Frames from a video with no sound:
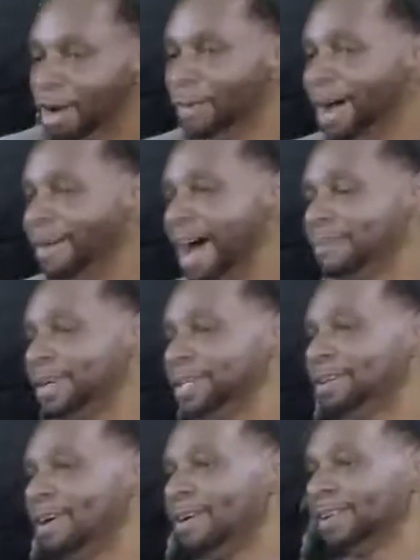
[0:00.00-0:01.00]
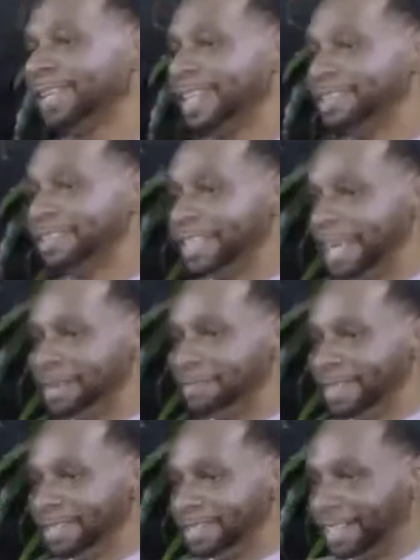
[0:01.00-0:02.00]
Well, I wouldn't call it
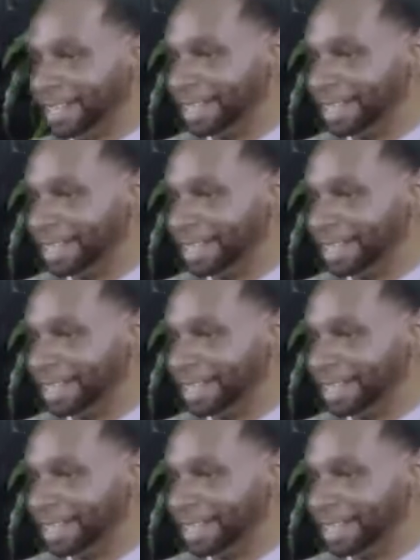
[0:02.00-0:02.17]
entertainment.